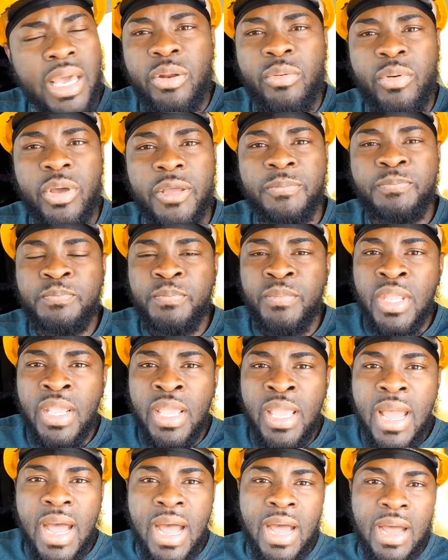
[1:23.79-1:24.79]
anyway,
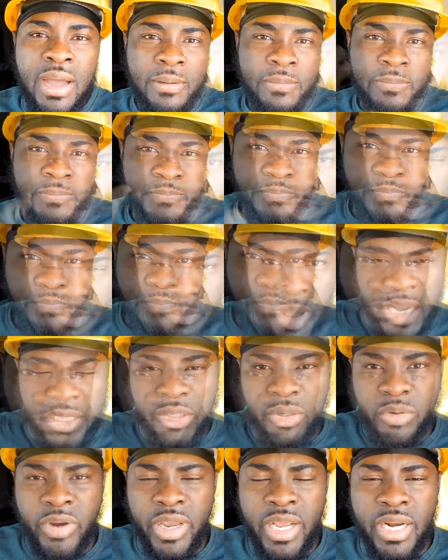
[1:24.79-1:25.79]
um,
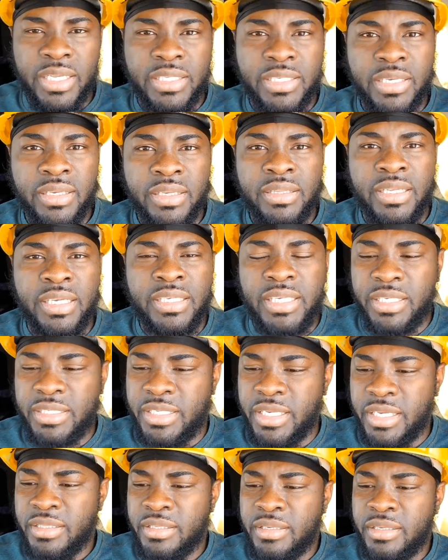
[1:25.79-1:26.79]
back to reality. This
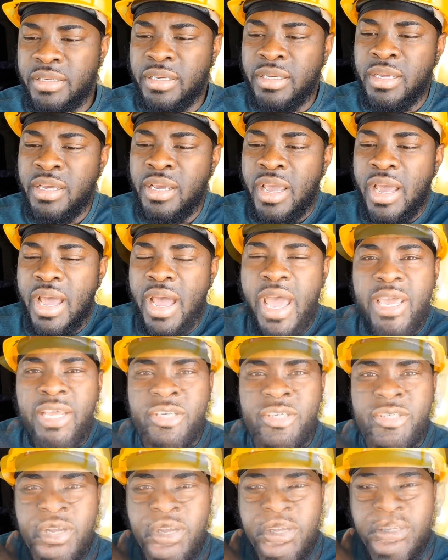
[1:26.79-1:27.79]
is it.
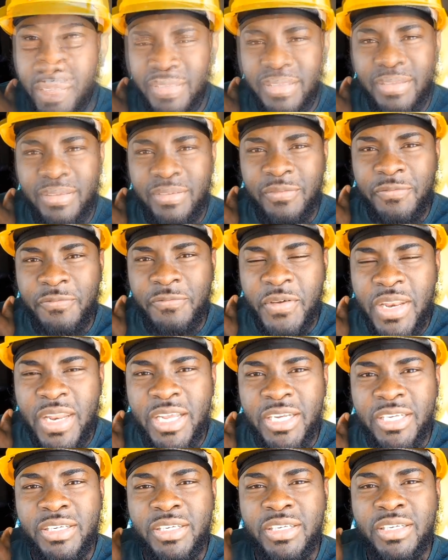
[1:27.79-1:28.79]
I just
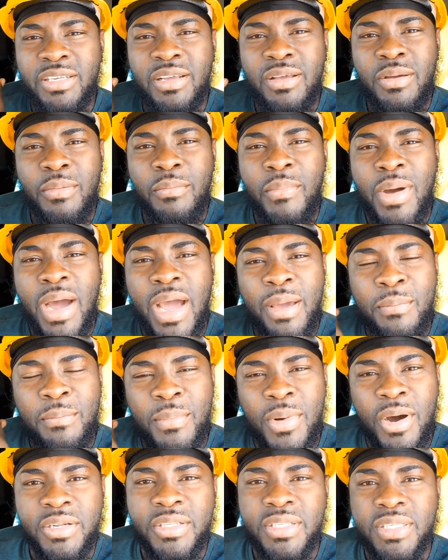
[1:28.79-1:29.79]
finished my
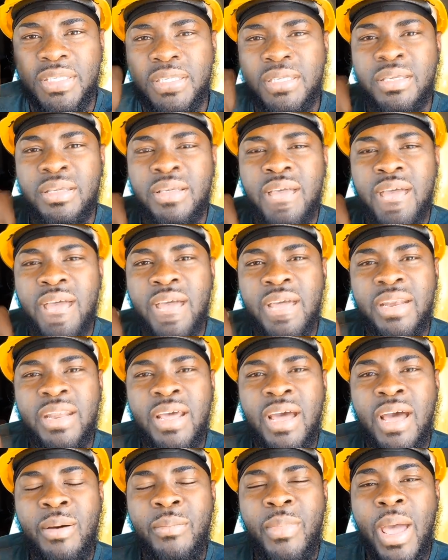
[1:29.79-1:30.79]
month
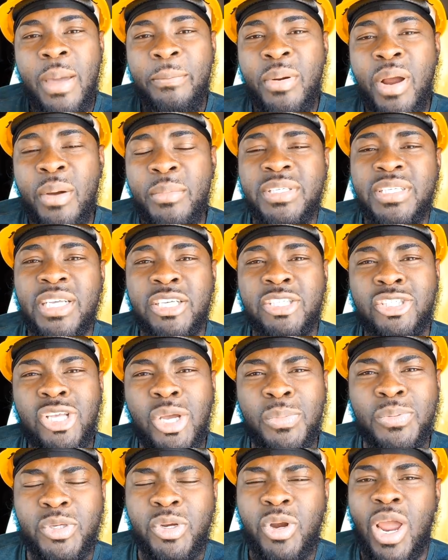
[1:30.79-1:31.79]
and um, I promised a
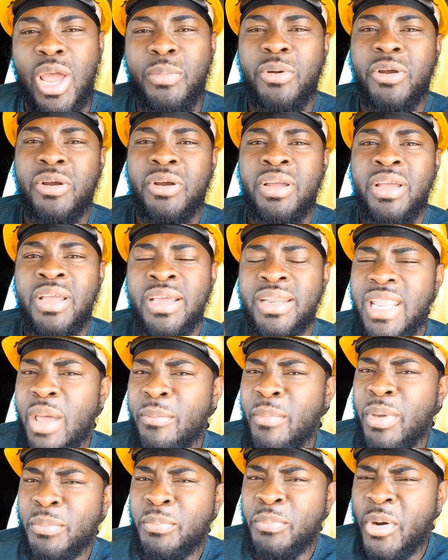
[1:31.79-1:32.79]
subscriber
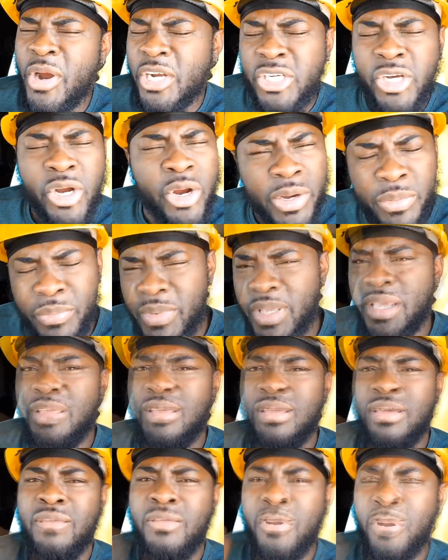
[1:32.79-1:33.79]
that been pressuring
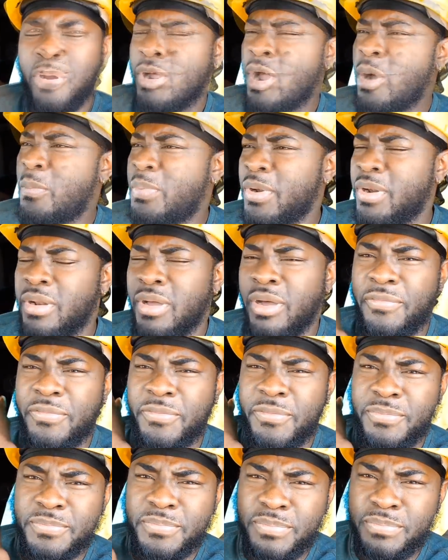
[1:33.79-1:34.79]
me for a couple
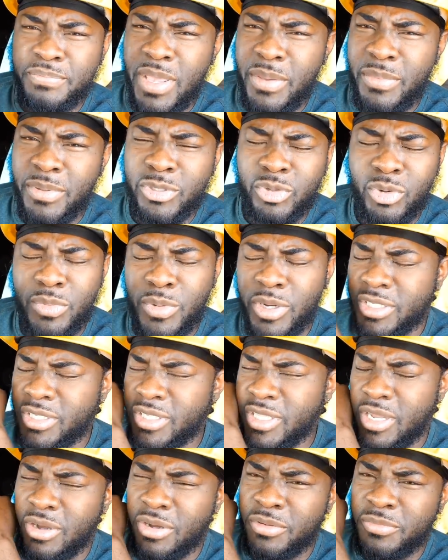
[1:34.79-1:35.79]
of maybe two
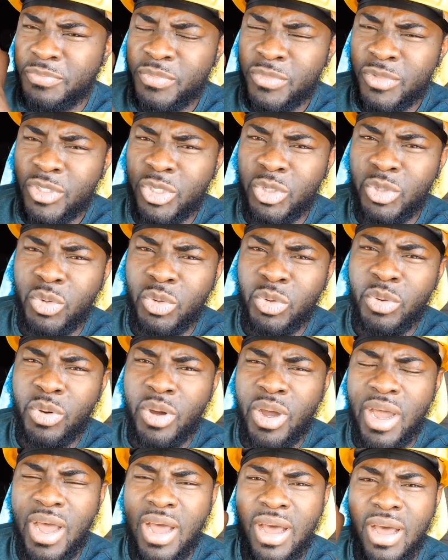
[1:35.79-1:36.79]
months now to
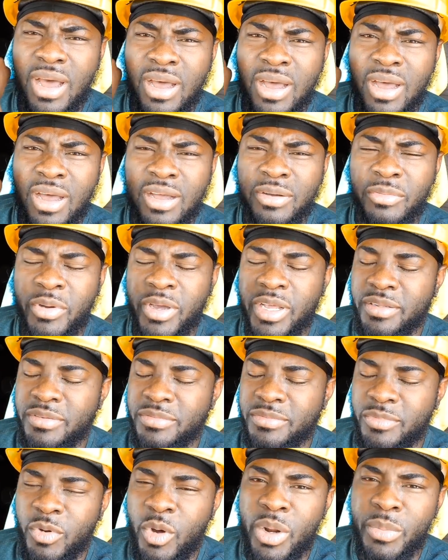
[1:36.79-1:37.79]
do uh
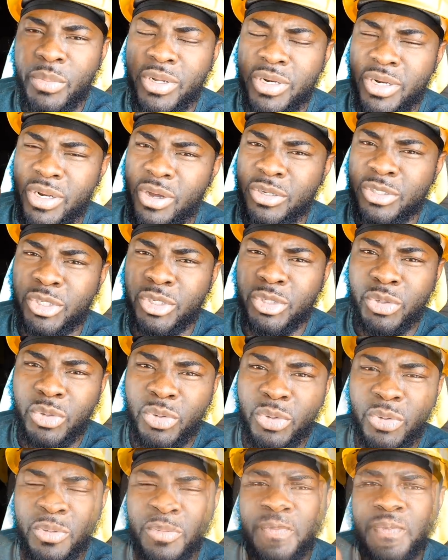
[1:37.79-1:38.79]
well one month now to
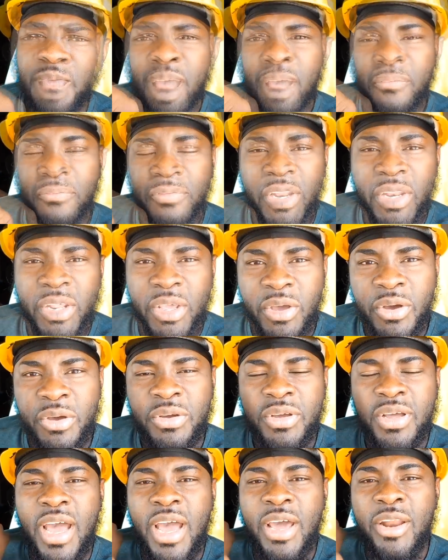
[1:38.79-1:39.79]
do a
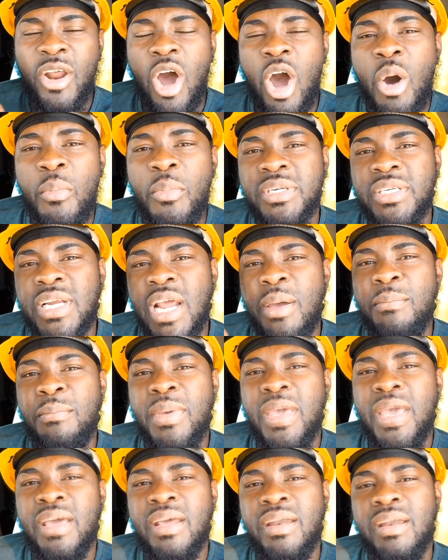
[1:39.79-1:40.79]
video and how much i
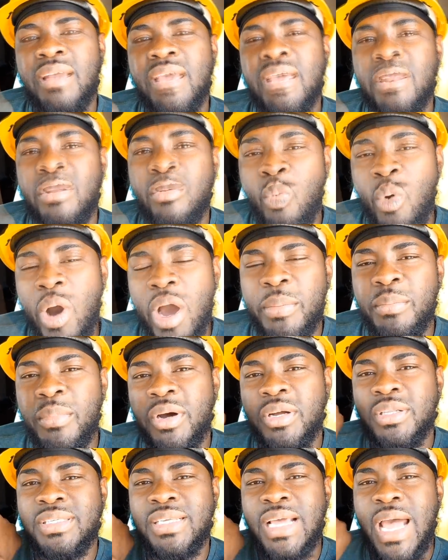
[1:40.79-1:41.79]
made in one
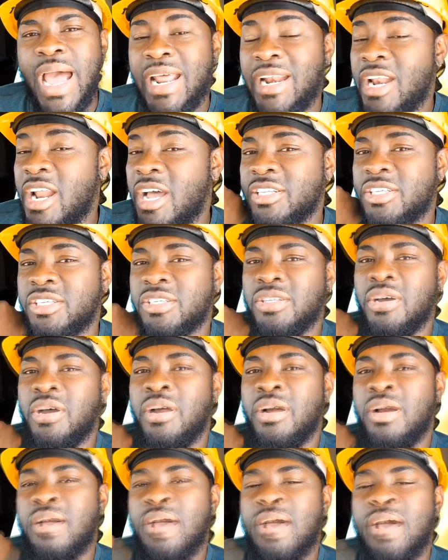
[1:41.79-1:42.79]
month at
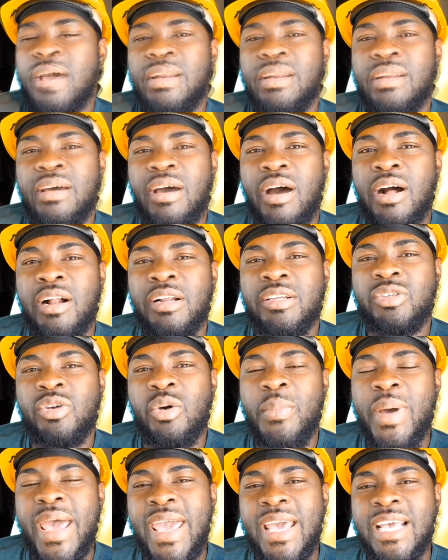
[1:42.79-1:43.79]
landstar and
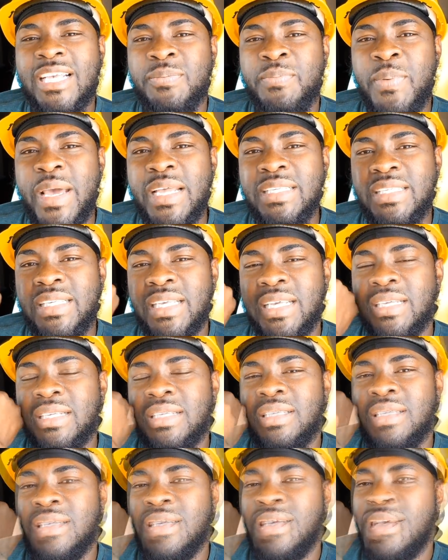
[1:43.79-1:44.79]
also my
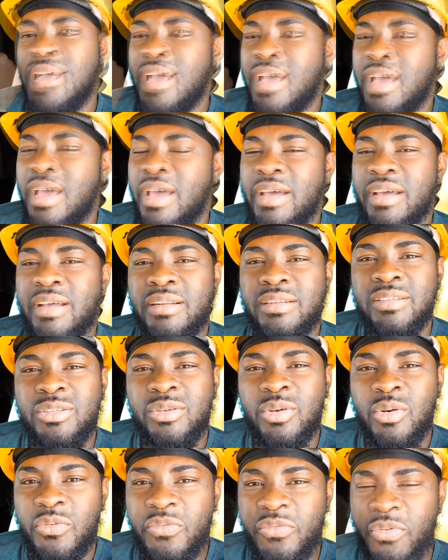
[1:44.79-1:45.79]
expenses and
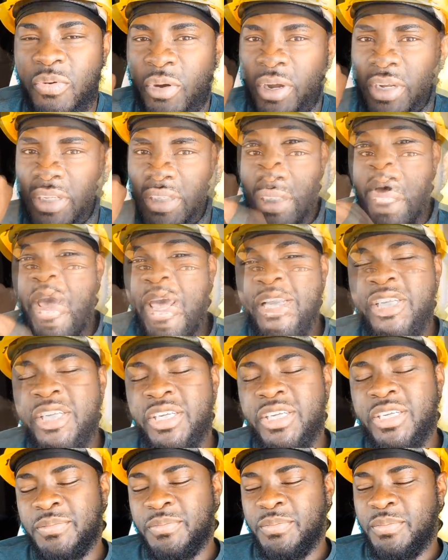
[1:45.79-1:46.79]
so forth
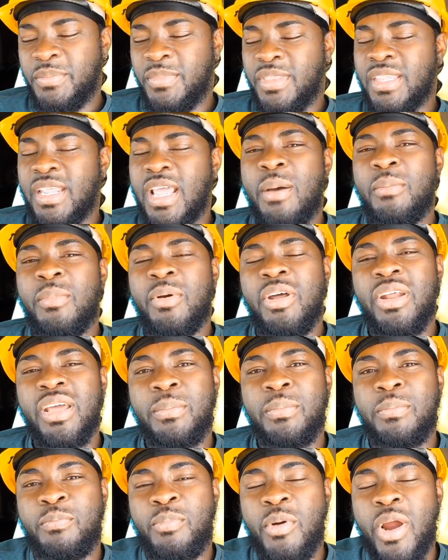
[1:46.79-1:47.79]
which I'm gonna
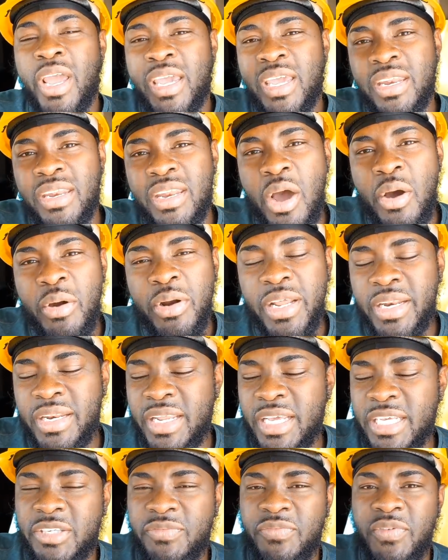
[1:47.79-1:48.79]
break it down
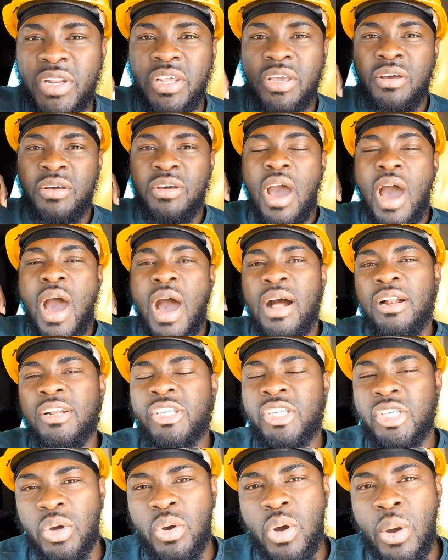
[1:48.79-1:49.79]
in this video.
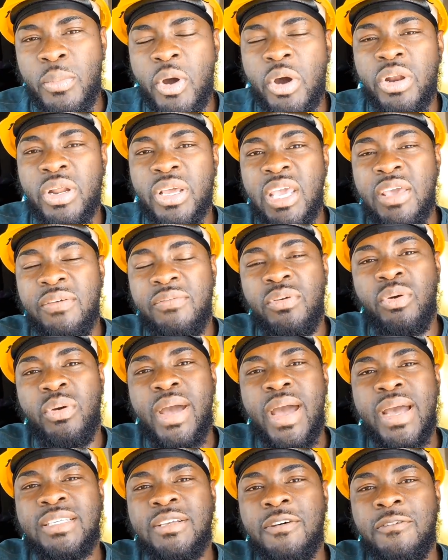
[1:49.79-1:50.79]
Also, I'm gonna give you
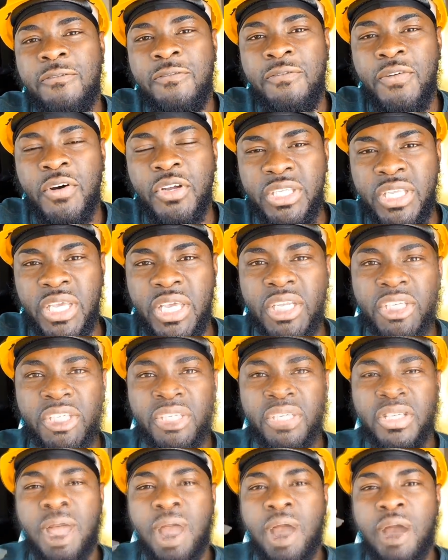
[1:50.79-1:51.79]
guys a
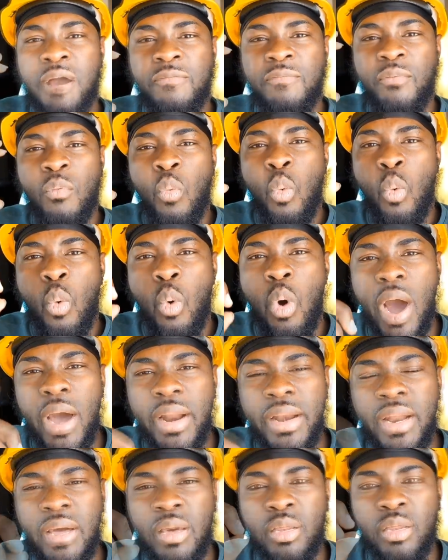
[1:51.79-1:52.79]
footage of
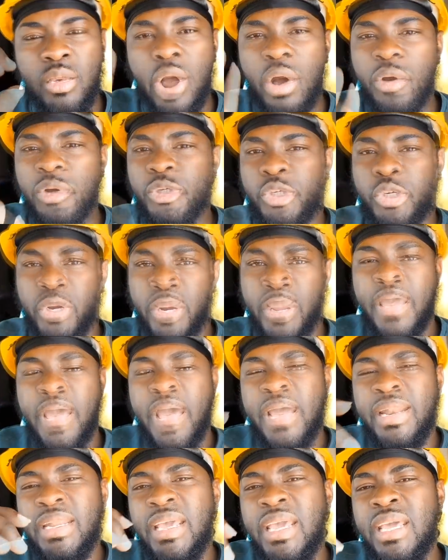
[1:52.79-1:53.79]
one round trip
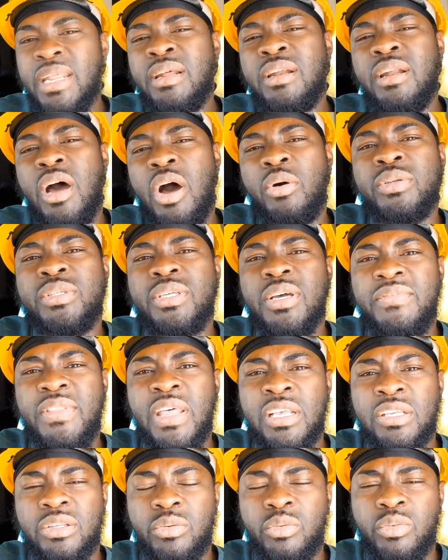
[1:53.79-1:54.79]
and in and out of
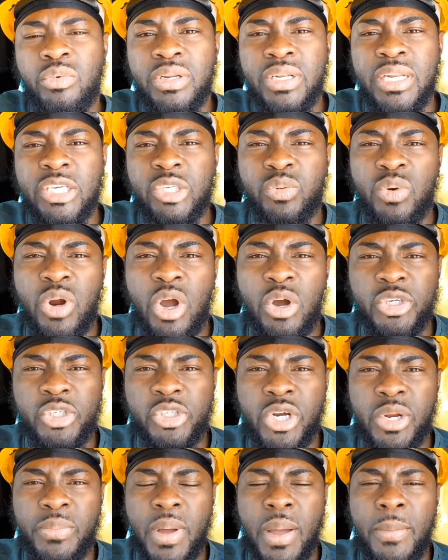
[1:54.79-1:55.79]
the, this round
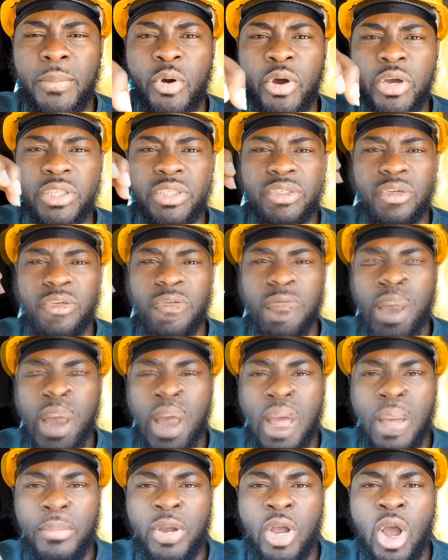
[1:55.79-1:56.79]
trip, I'm going to
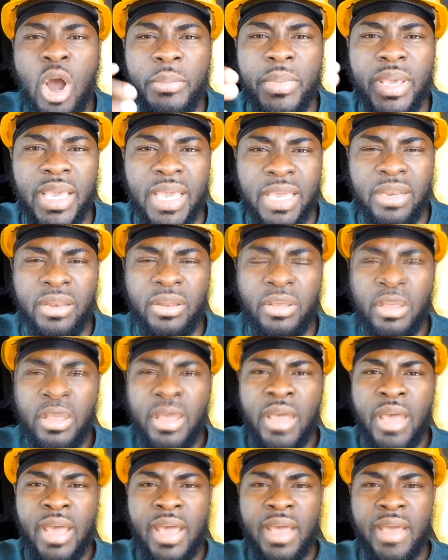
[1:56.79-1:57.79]
um, come in
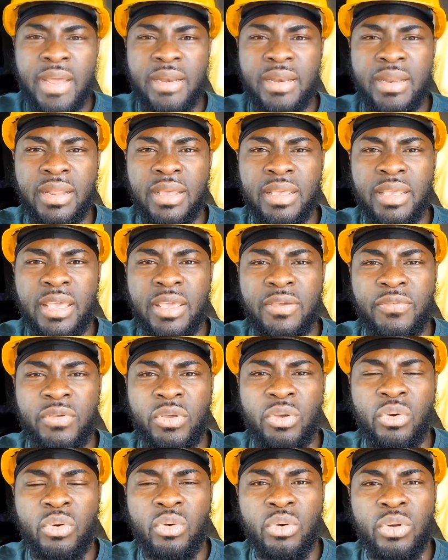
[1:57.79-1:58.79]
and give
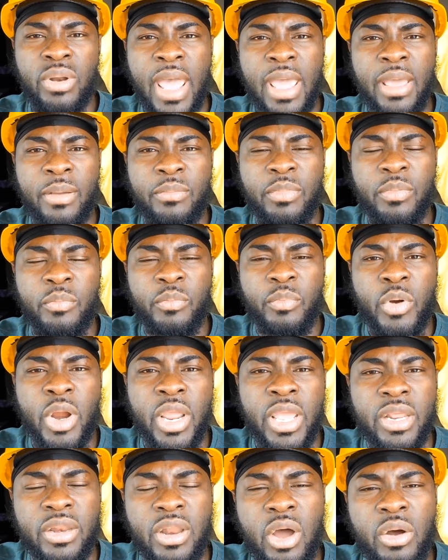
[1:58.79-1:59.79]
you like
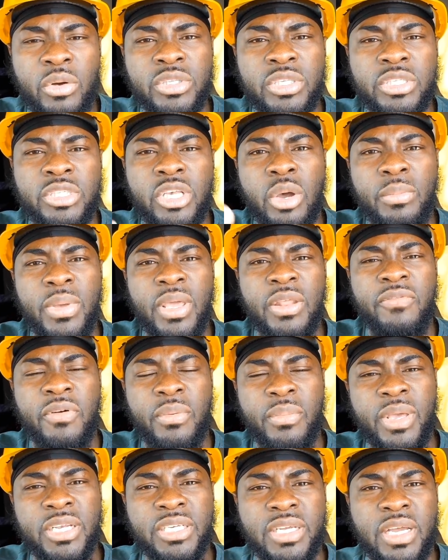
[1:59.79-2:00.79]
break down some
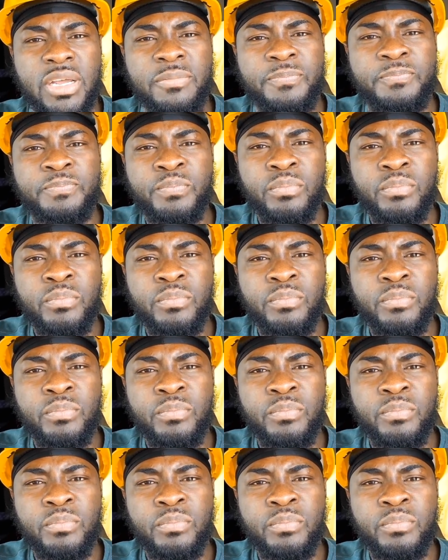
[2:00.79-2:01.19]
information,